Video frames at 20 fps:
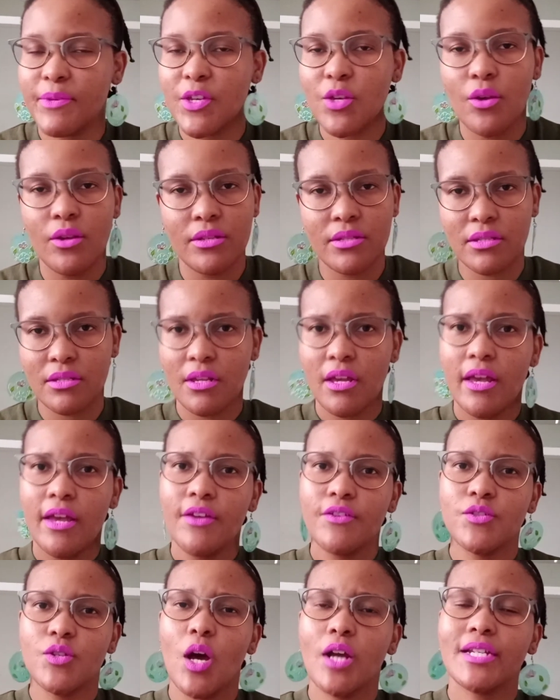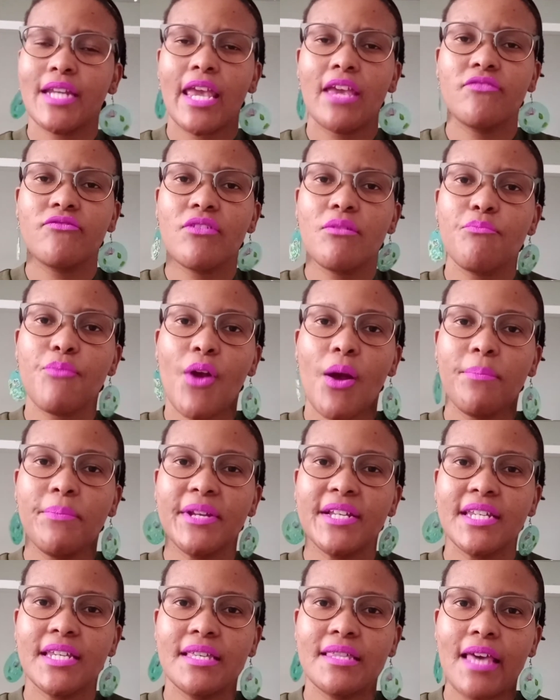because not every
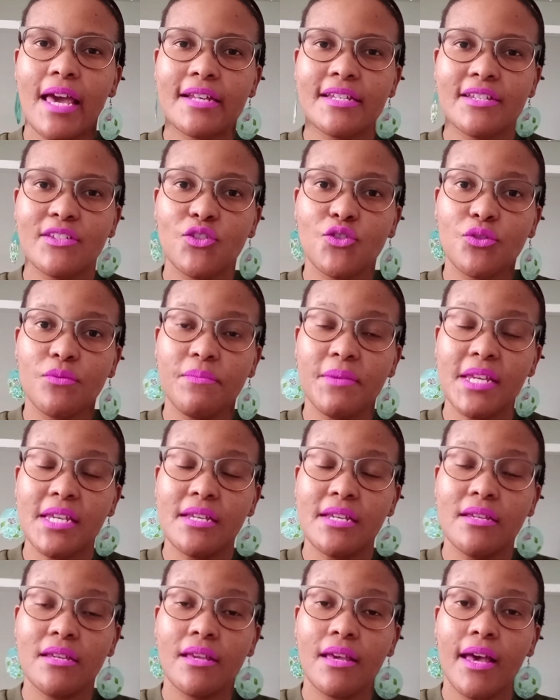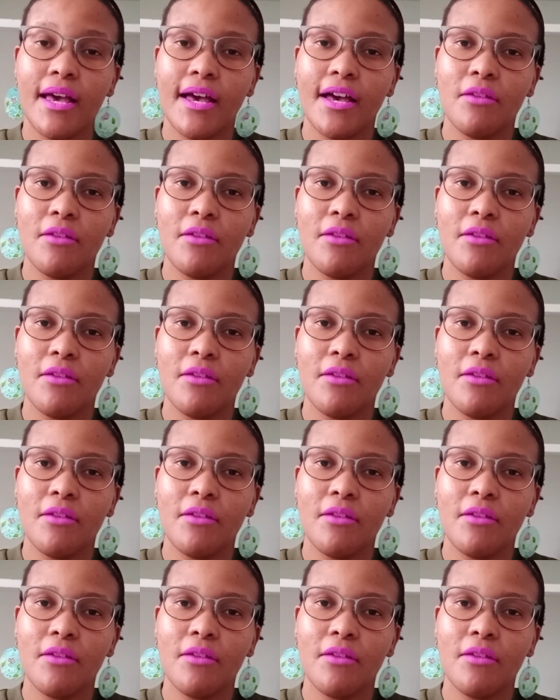property that is to be